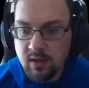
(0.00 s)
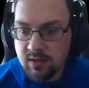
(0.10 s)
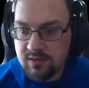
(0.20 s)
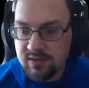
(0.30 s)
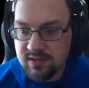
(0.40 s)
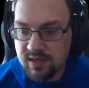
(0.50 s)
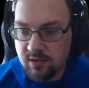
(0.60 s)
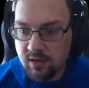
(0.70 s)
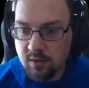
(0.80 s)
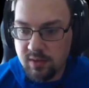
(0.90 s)
Let's take a
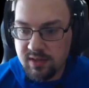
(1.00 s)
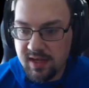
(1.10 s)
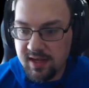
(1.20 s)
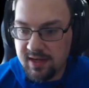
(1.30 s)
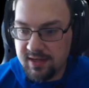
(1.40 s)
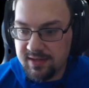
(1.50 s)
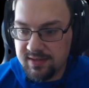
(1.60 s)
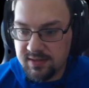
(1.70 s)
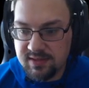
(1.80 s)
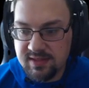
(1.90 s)
look what day it
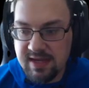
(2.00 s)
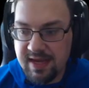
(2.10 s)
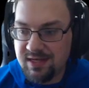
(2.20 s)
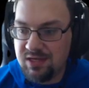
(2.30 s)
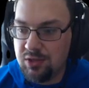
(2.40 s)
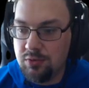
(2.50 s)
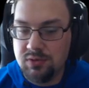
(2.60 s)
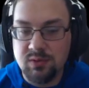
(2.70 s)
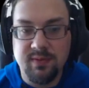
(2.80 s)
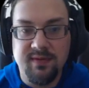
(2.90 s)
is. It's day 2,
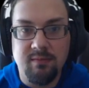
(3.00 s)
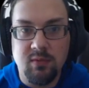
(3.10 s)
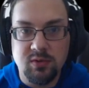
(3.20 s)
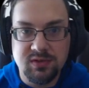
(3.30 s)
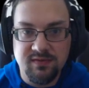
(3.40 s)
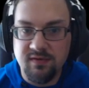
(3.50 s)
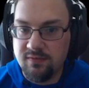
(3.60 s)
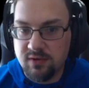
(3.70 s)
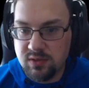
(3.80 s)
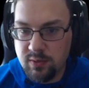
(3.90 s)
so we've got most of the
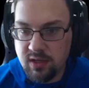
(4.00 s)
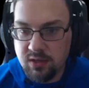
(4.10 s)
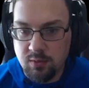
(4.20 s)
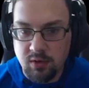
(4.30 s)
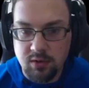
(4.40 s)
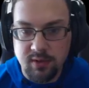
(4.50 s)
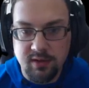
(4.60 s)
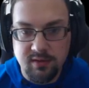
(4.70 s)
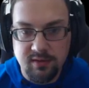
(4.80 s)
first week to work with.